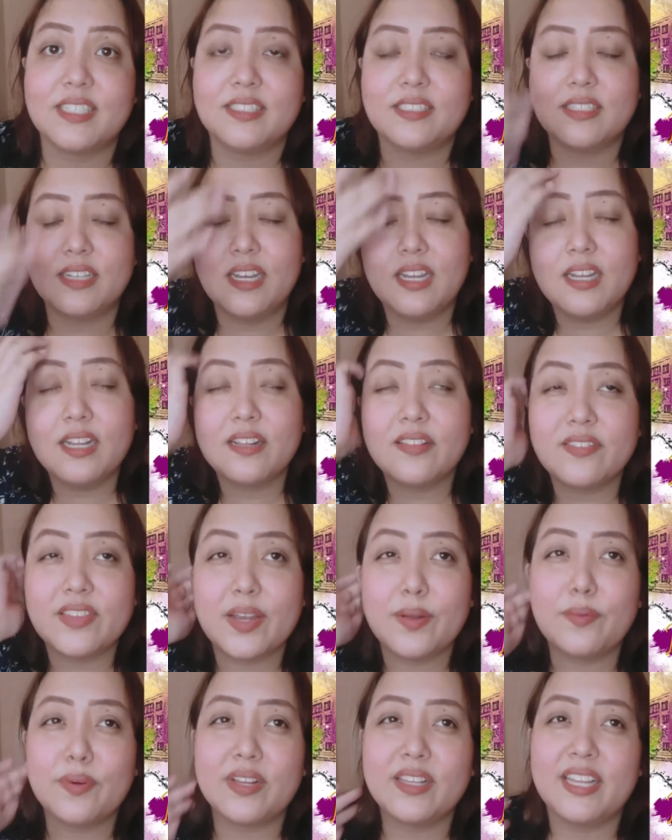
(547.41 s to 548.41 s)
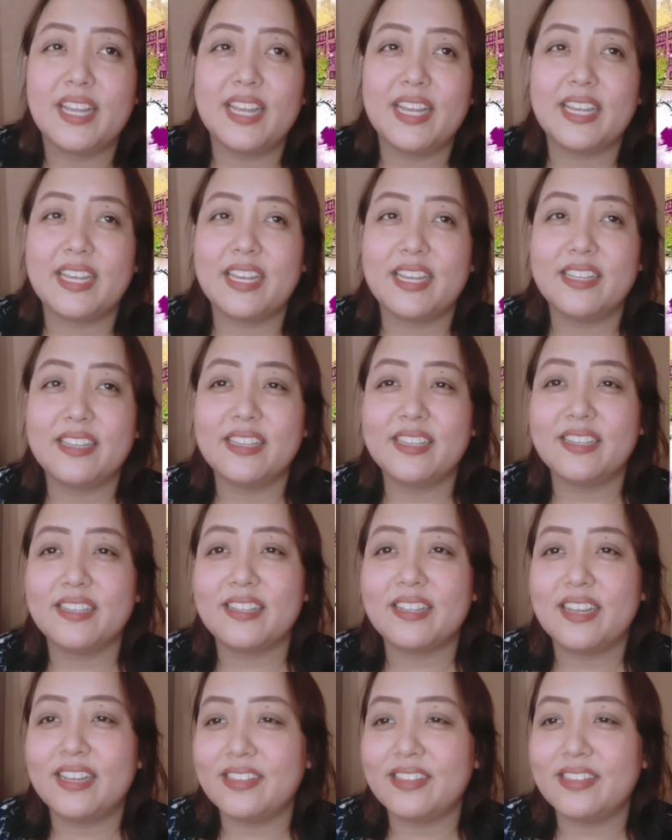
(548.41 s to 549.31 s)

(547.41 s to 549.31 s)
Since they were like in